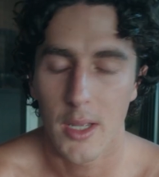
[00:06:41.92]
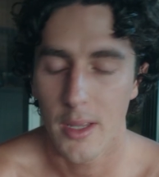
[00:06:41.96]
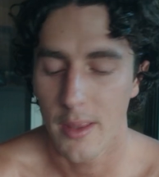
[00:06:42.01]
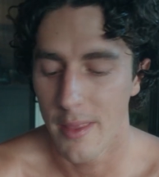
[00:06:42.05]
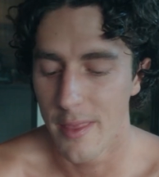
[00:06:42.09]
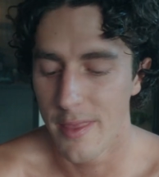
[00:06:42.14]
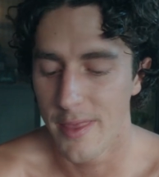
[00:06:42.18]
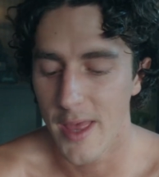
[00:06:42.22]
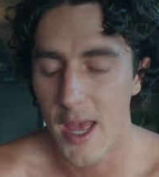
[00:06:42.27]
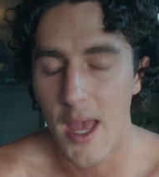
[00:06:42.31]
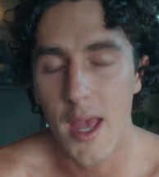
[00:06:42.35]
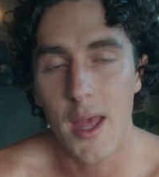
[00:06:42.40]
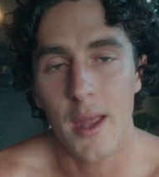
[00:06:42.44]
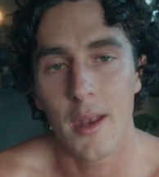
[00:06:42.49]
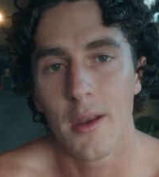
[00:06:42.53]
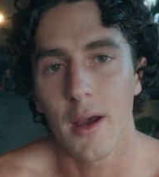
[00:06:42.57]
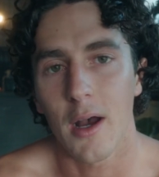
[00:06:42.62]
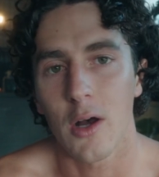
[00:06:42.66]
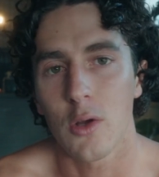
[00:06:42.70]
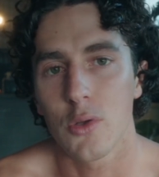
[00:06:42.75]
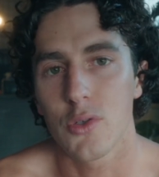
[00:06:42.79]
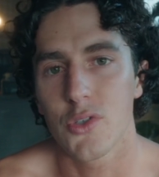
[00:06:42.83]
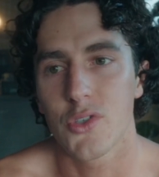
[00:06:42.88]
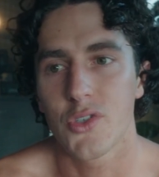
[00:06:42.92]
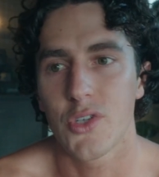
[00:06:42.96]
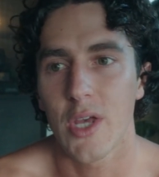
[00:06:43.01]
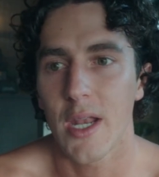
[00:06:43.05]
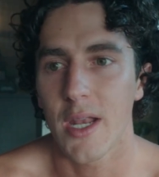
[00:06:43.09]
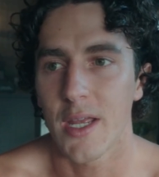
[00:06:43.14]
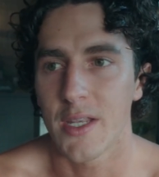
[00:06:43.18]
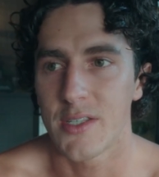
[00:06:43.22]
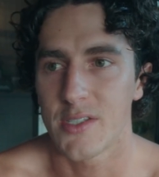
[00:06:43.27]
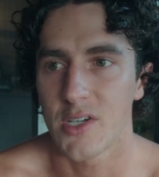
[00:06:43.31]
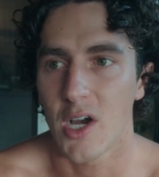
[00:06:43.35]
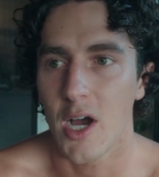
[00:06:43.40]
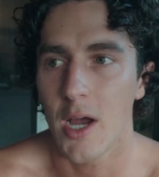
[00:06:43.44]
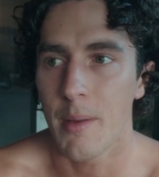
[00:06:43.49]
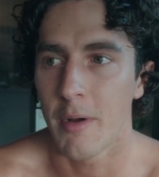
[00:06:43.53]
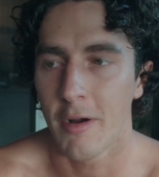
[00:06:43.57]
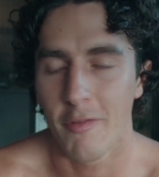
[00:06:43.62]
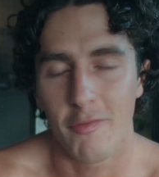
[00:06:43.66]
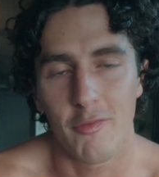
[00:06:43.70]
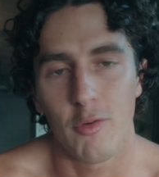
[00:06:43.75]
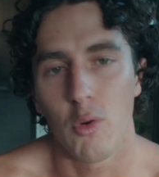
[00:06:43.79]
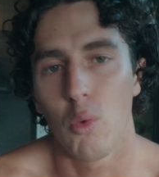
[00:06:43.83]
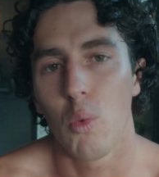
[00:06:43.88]
Then I'll set a
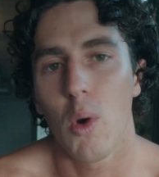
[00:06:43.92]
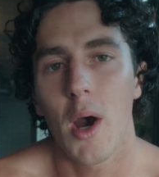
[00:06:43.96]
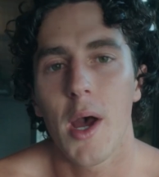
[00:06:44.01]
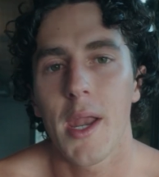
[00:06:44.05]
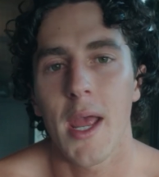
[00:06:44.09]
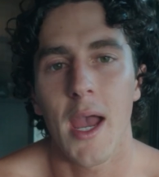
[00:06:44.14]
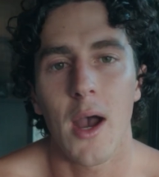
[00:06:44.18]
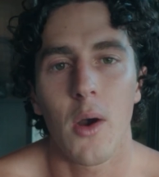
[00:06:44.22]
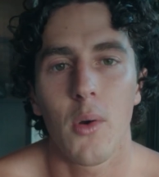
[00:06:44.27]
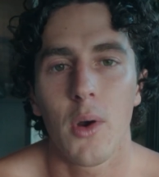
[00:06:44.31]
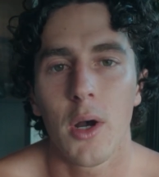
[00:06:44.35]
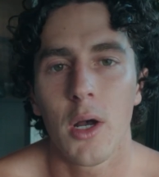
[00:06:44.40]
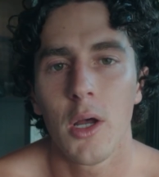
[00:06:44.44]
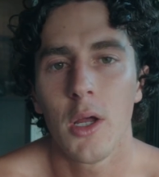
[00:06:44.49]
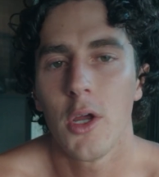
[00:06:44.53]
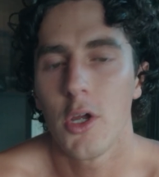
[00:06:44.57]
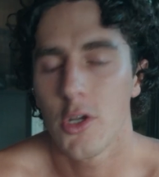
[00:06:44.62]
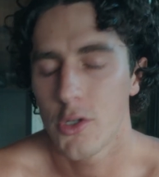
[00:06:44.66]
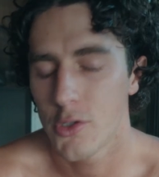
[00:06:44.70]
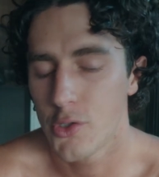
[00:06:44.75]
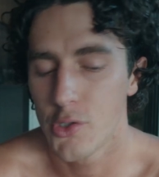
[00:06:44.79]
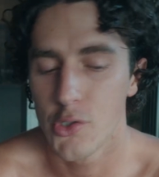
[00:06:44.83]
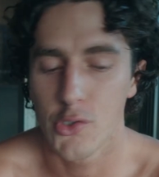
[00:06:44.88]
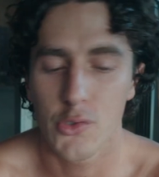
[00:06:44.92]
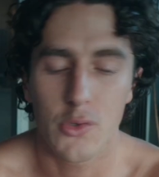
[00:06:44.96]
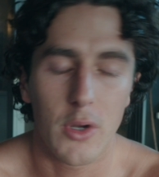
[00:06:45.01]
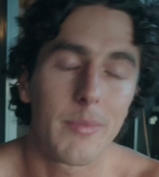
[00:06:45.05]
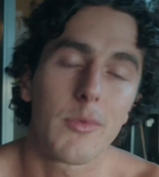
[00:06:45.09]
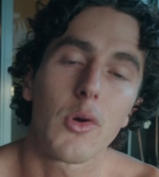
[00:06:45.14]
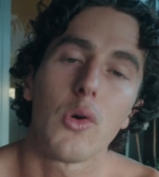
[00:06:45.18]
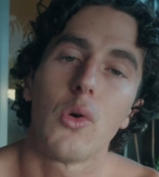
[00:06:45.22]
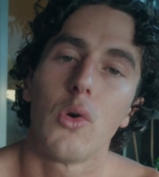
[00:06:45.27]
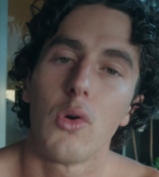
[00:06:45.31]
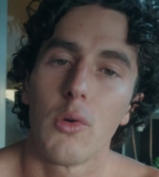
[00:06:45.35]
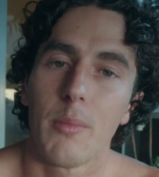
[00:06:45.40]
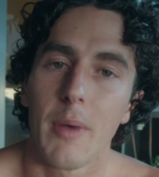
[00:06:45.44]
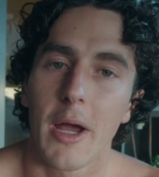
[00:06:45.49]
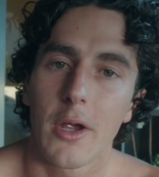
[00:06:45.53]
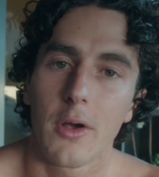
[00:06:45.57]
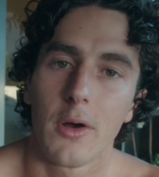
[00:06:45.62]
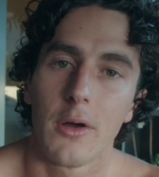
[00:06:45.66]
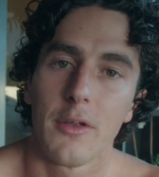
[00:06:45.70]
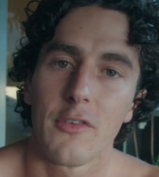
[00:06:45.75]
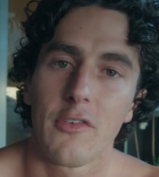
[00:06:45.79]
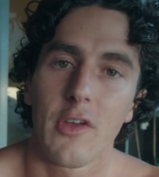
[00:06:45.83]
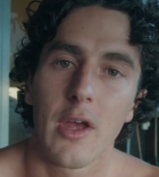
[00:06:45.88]
timer for 1 hour to script all my
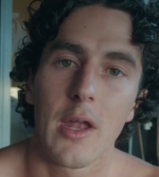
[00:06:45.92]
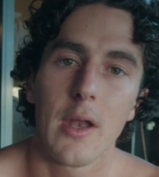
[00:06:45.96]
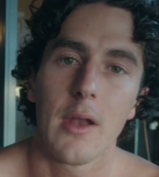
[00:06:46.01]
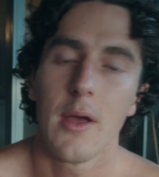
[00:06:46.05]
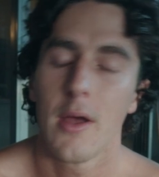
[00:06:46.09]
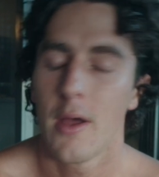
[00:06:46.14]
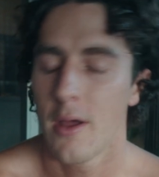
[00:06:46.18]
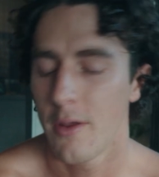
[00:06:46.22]
content.